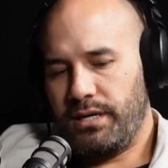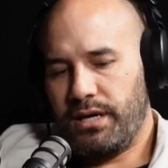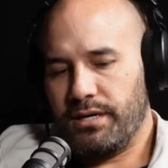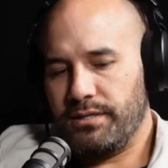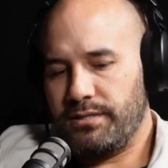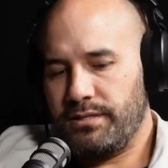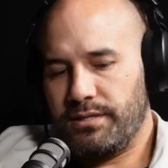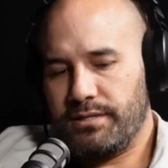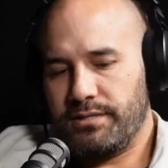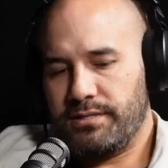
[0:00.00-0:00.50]

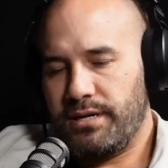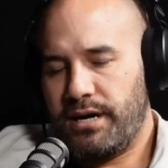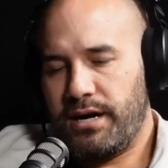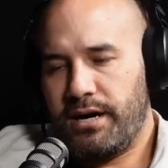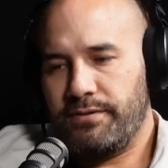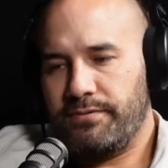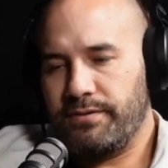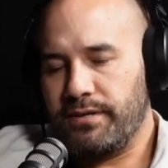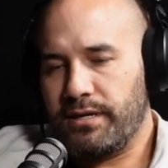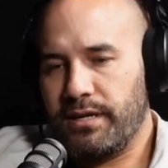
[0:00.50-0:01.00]
yeah, to the
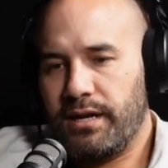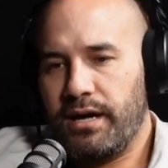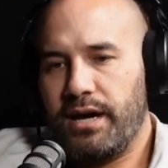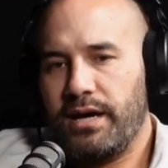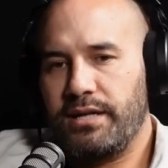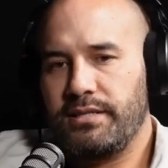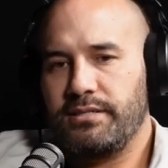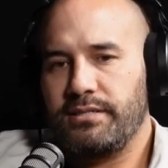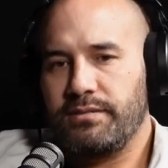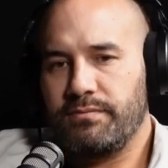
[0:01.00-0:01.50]
staff and
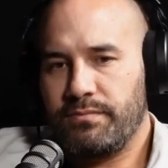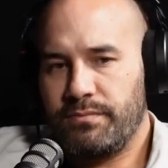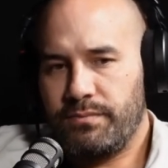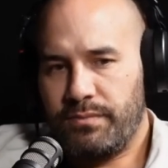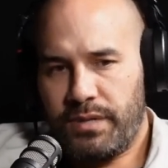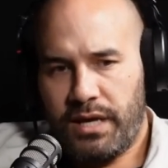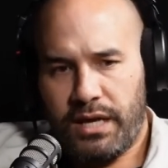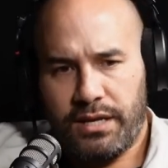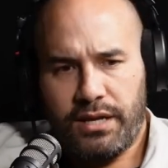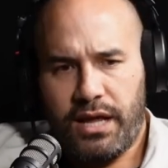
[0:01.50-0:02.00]
clients and
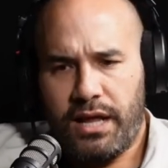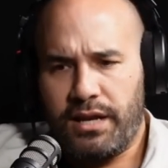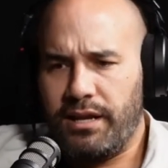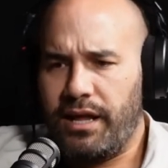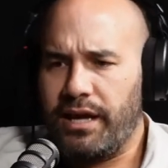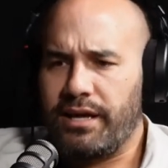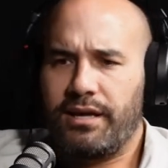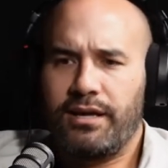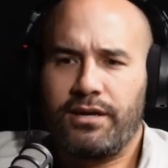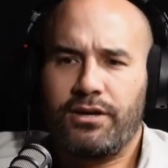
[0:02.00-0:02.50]
and and
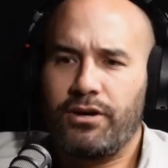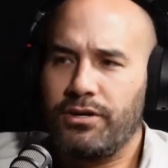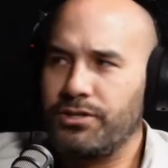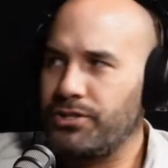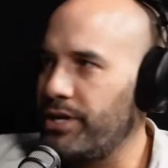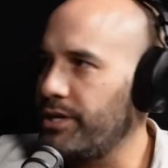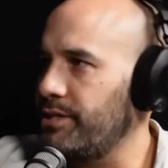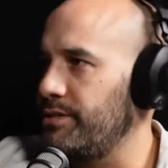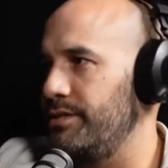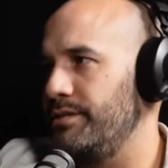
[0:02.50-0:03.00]
like
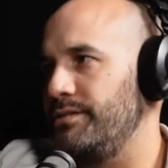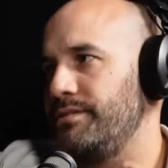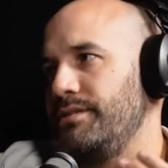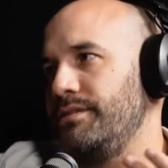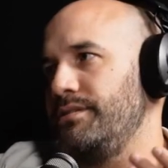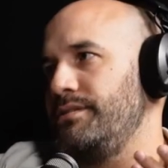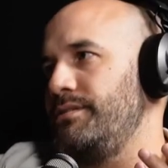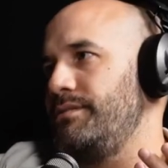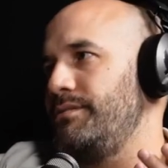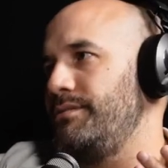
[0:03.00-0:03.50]
contractors
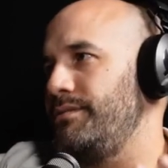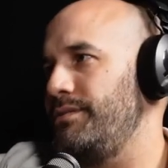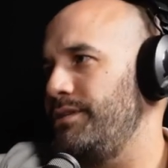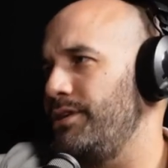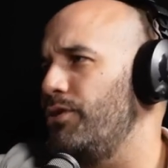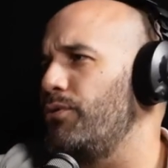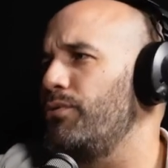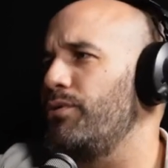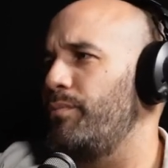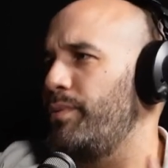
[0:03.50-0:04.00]
and
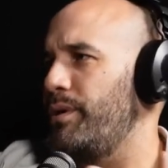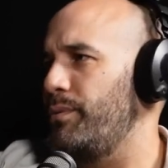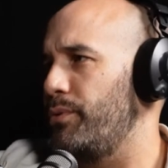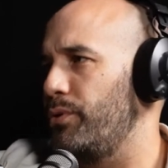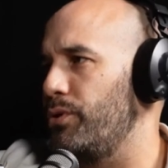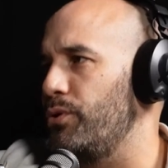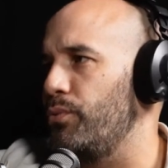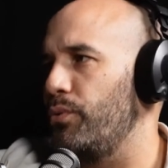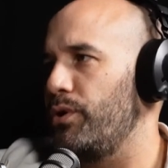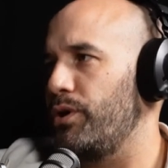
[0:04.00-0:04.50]
you know all the
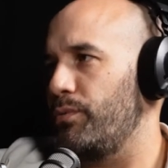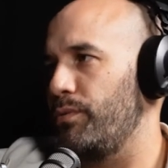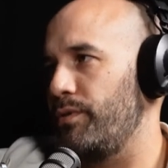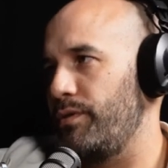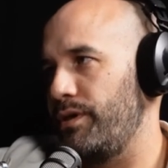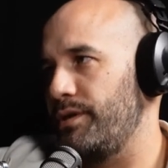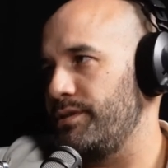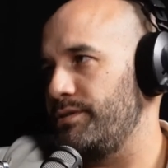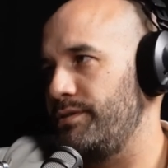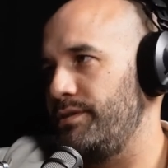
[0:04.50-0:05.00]
people mm. who work
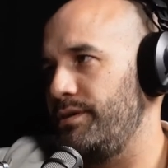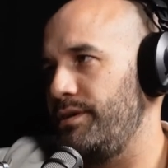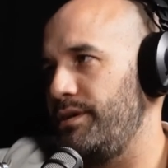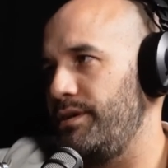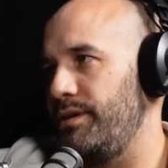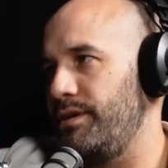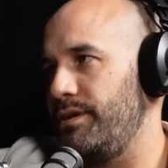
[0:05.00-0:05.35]
with us.